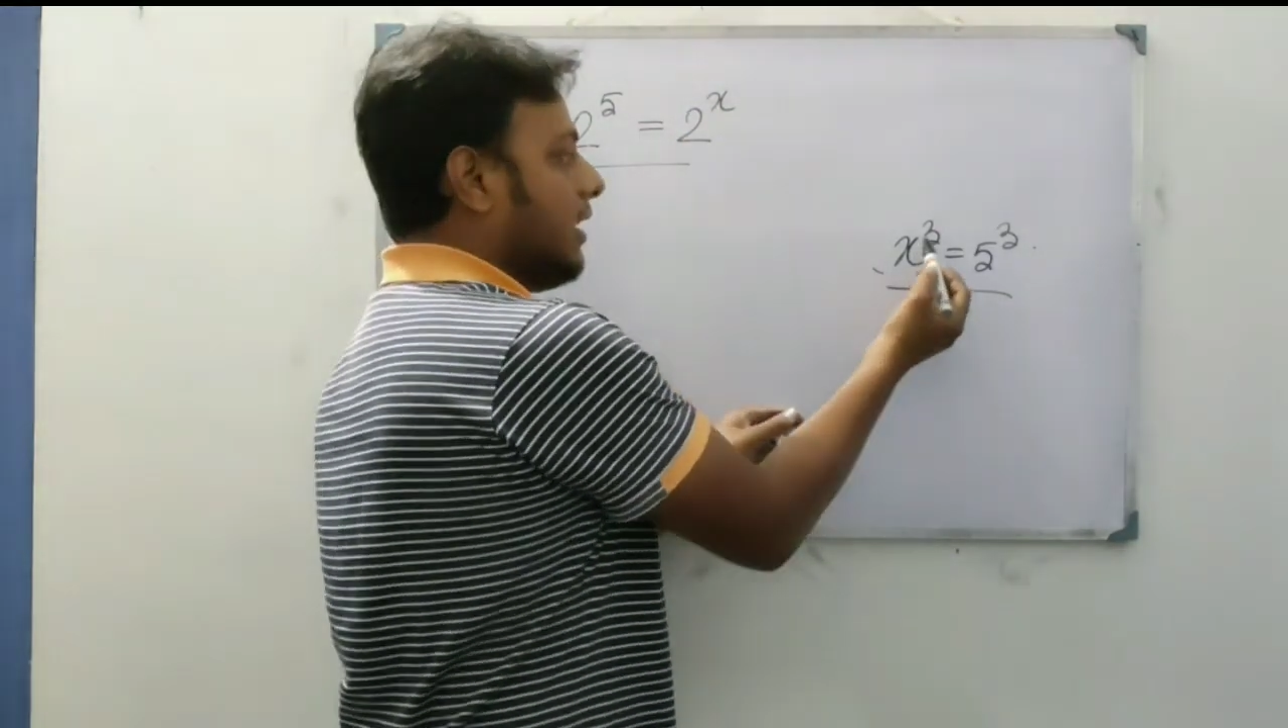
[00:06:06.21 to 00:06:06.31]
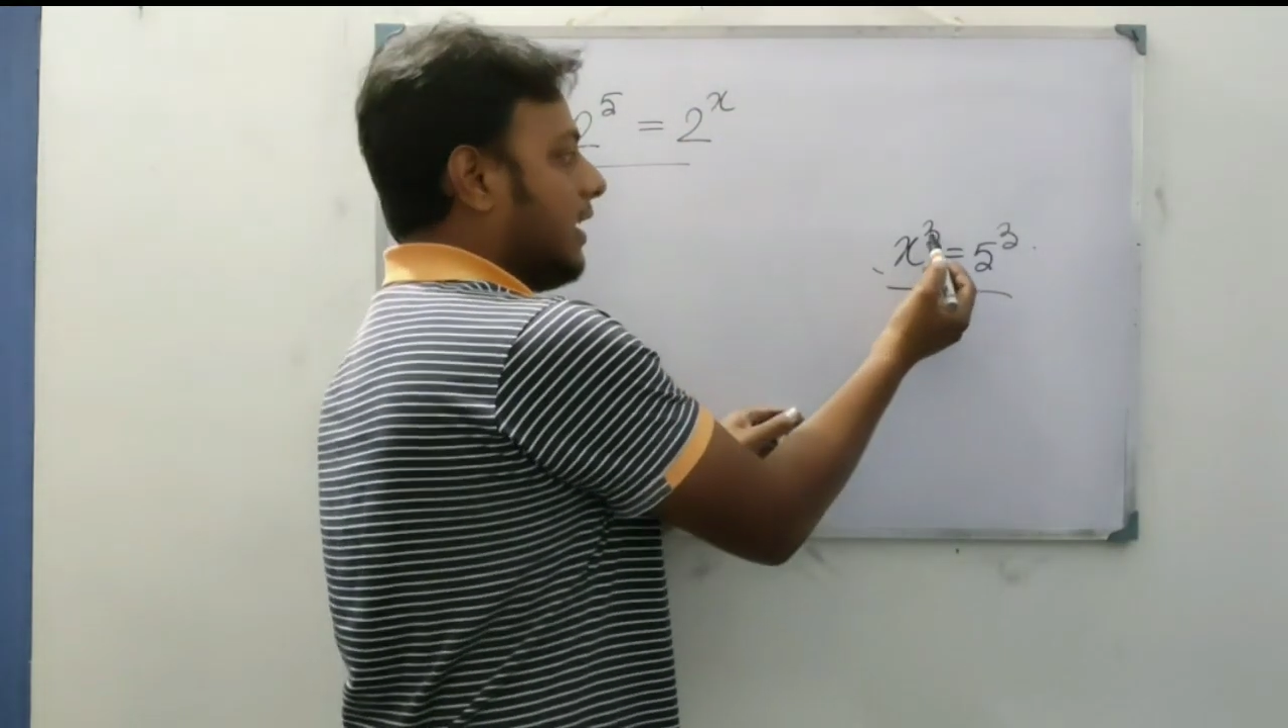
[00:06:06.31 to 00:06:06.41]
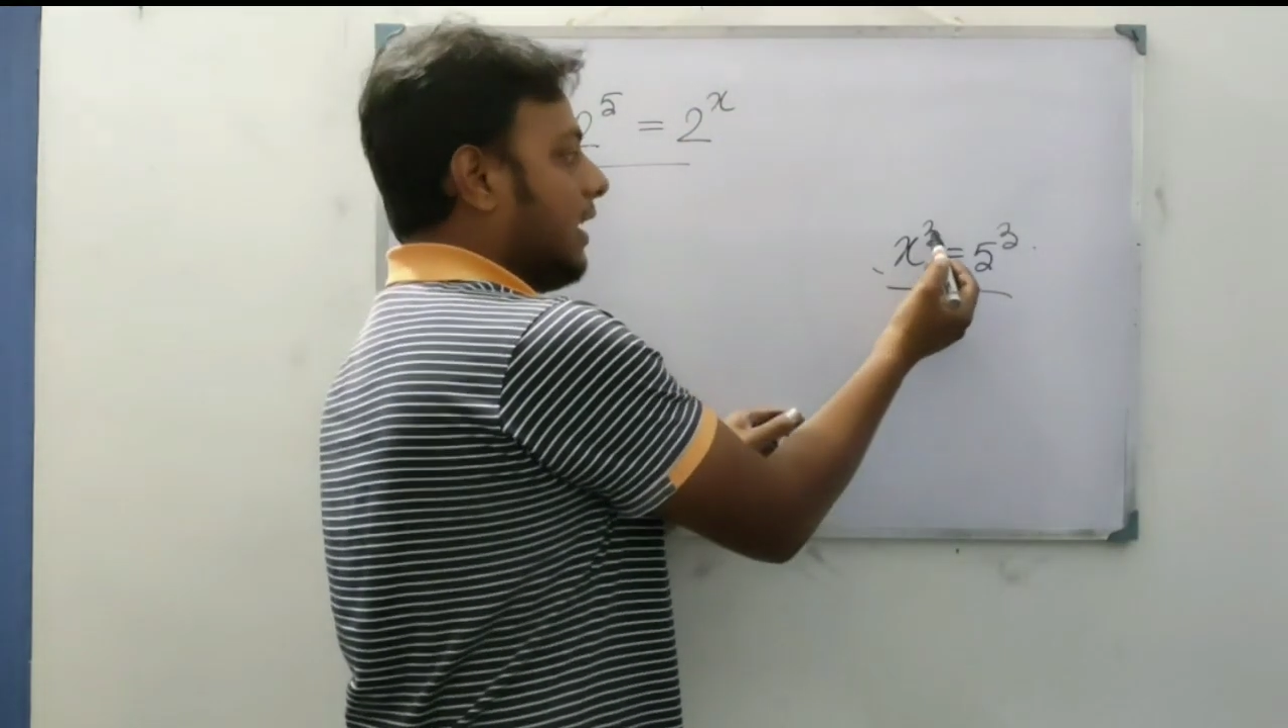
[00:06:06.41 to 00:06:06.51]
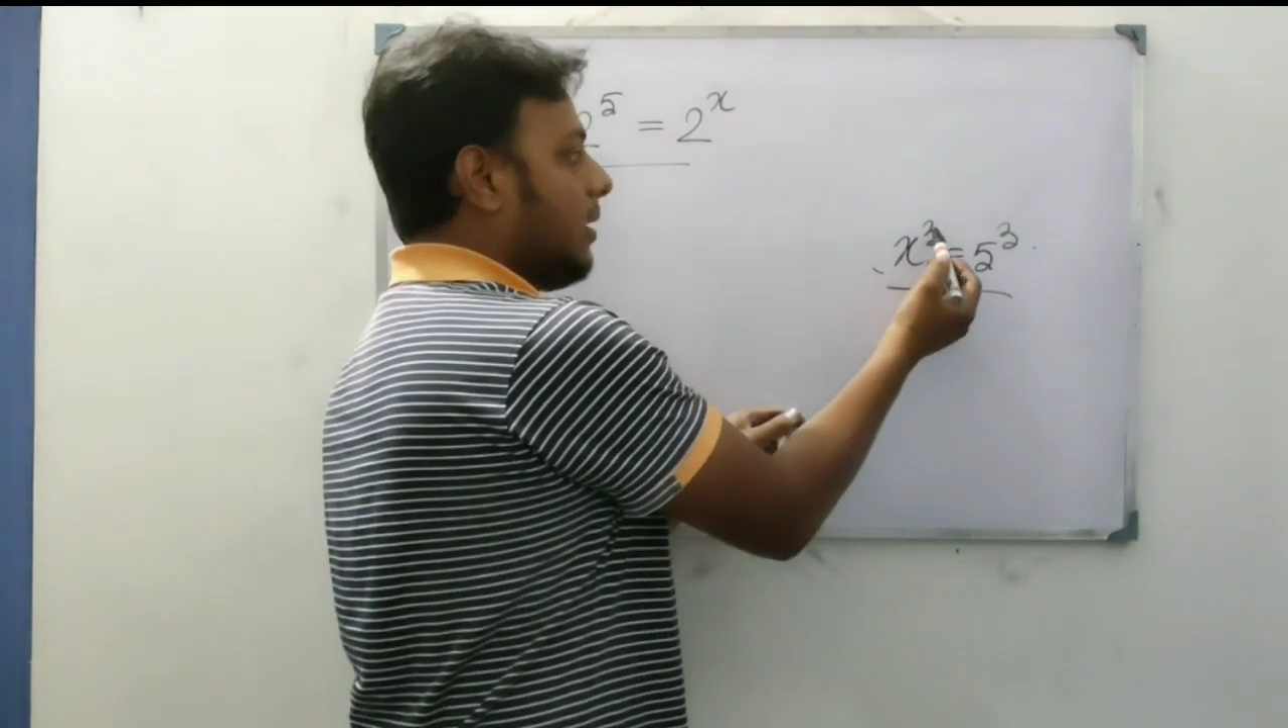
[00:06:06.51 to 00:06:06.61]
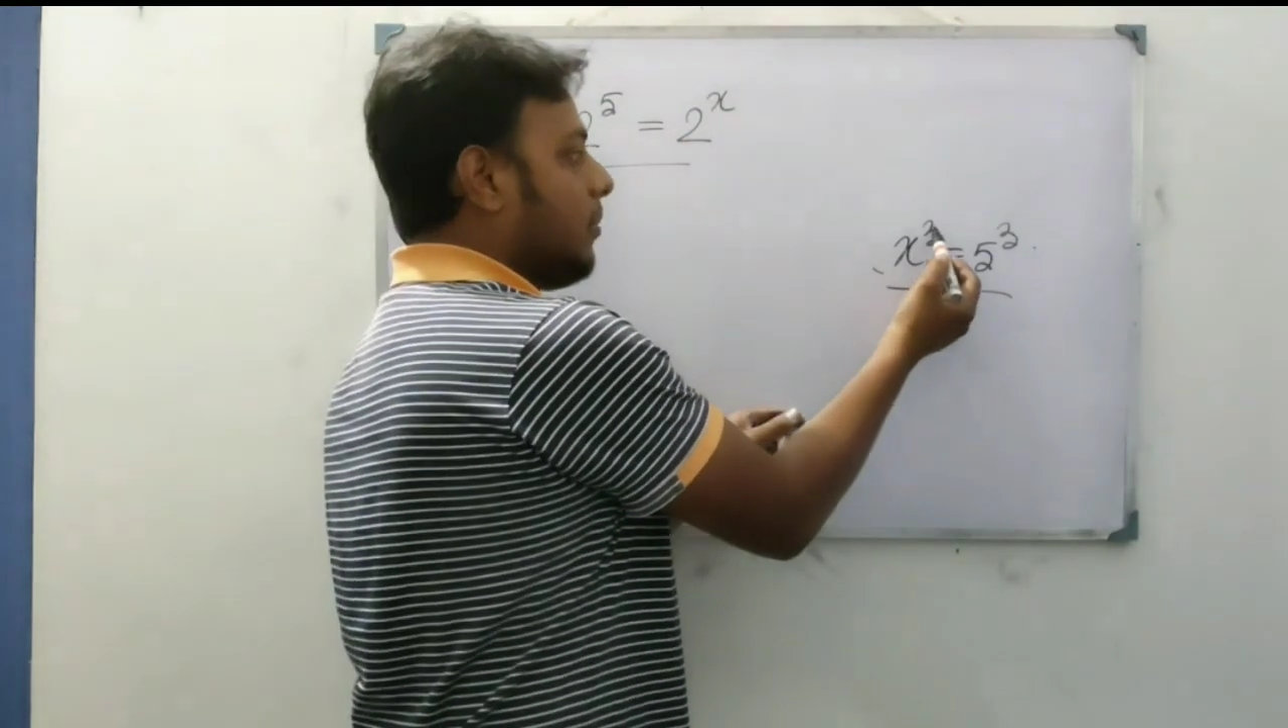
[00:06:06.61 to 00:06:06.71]

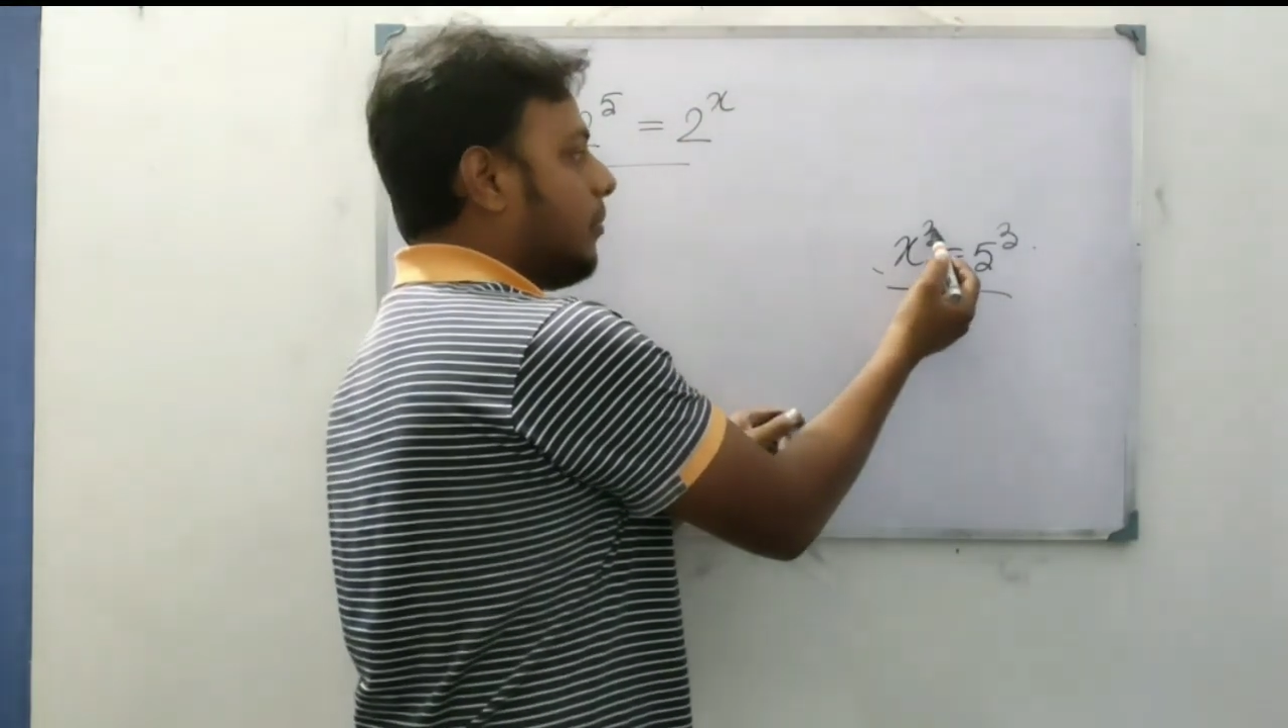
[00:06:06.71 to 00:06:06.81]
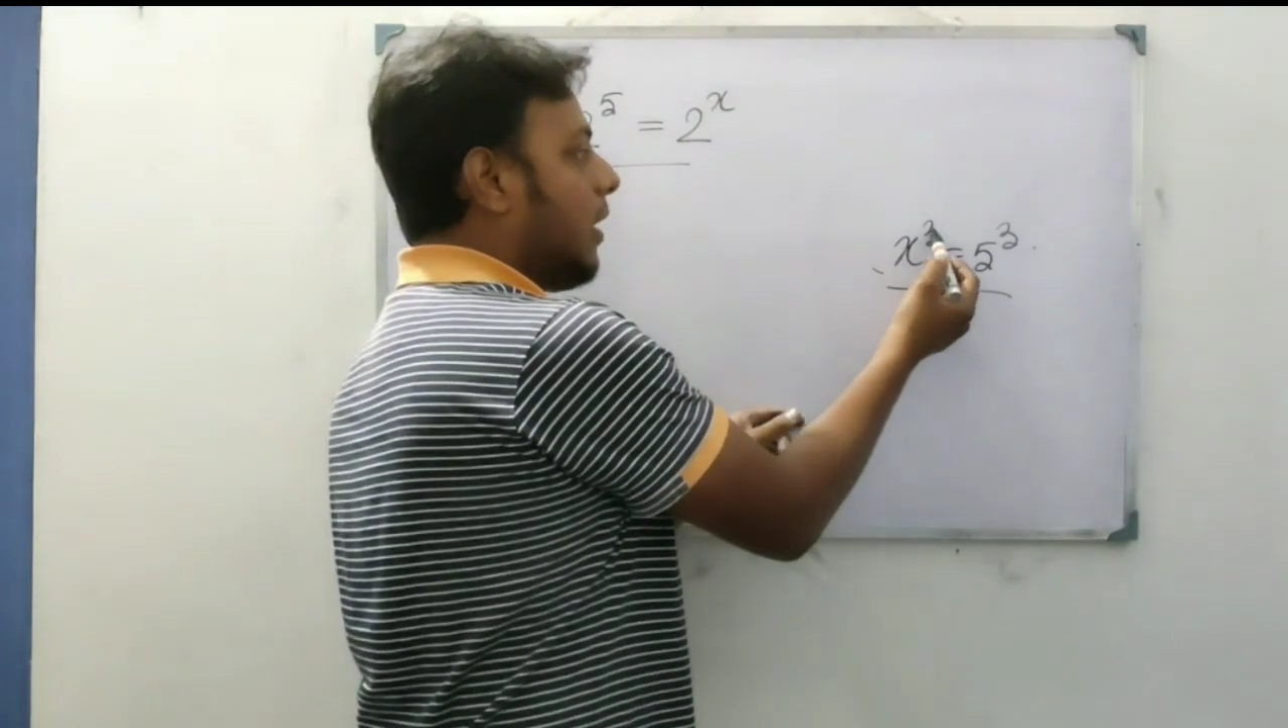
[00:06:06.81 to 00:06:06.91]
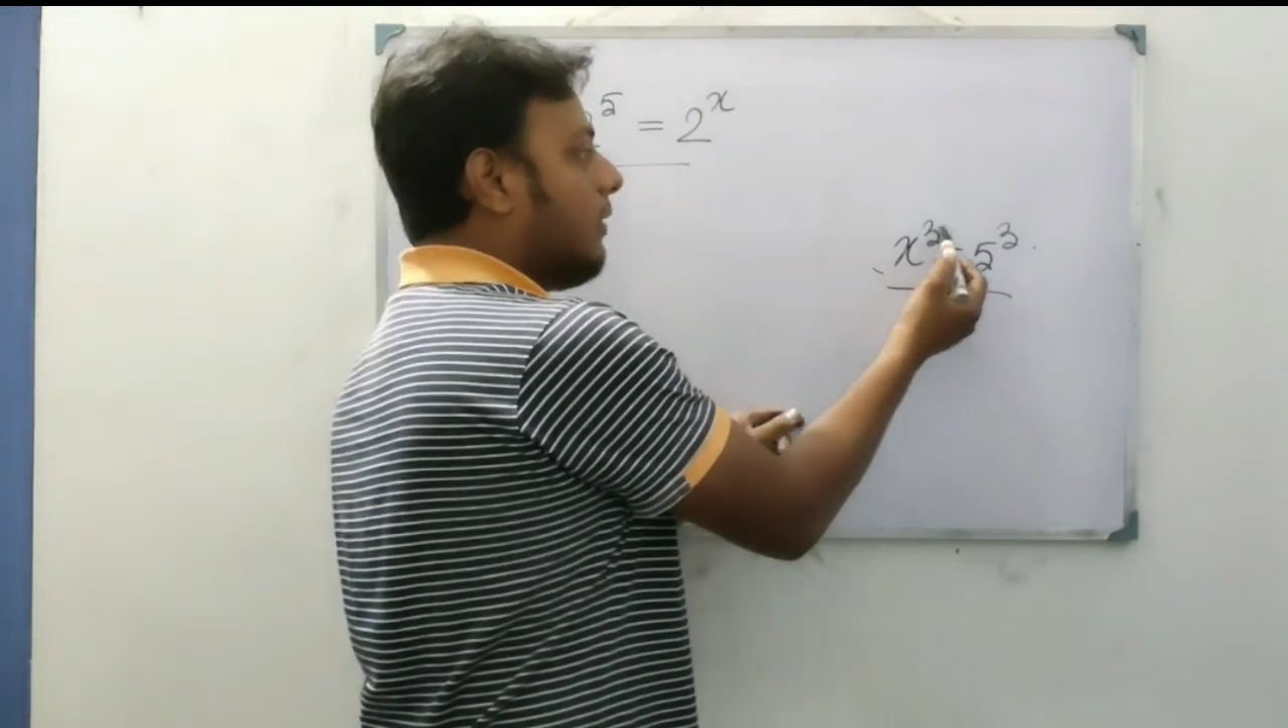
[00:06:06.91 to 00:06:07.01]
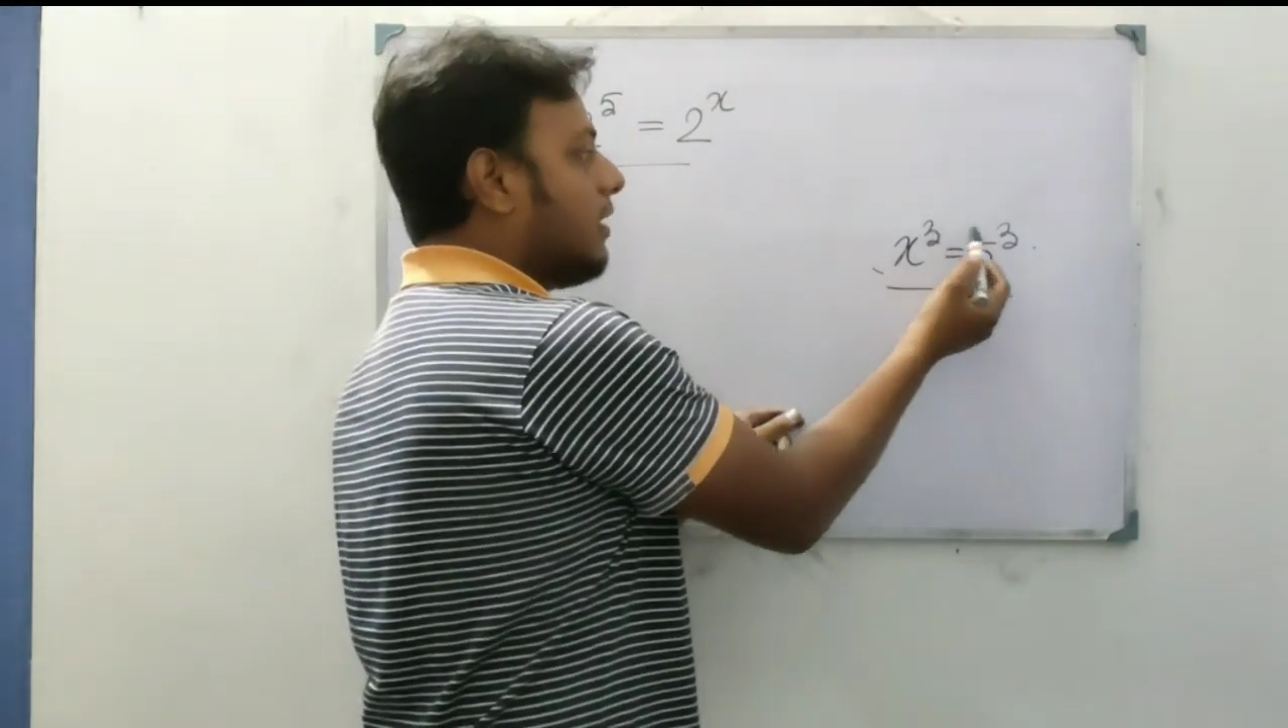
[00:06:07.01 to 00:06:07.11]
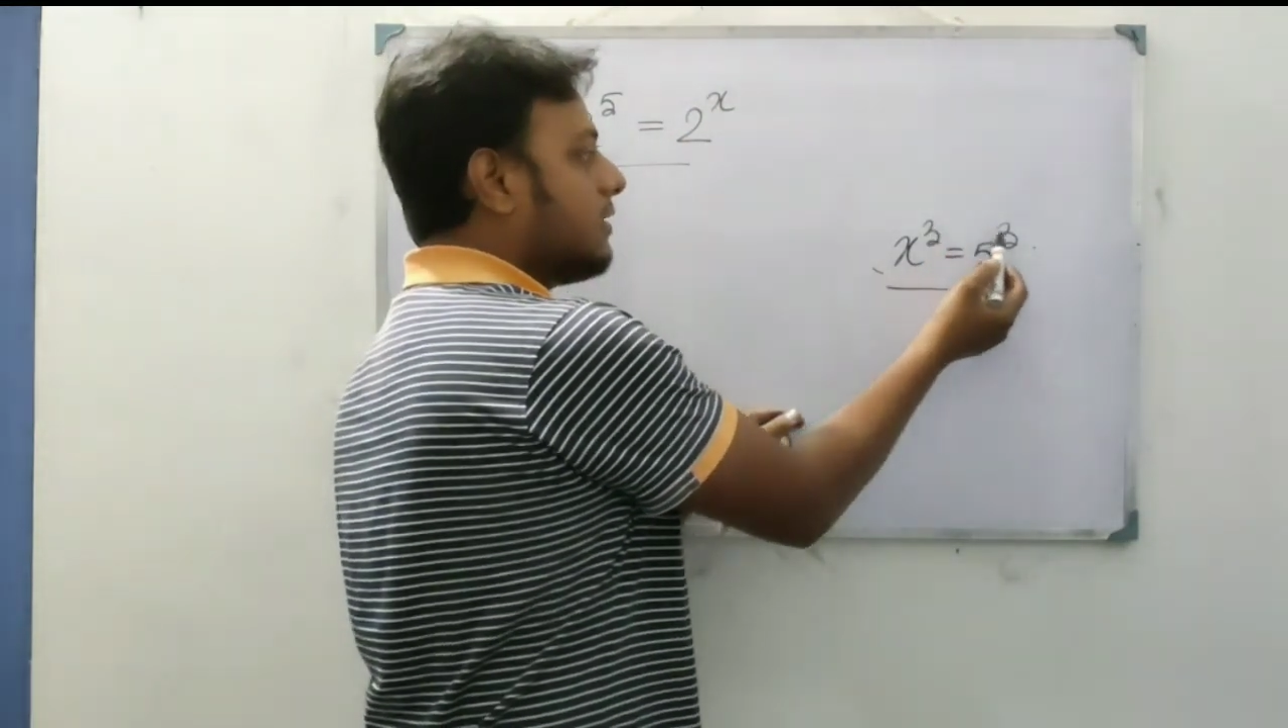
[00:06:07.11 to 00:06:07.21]
here power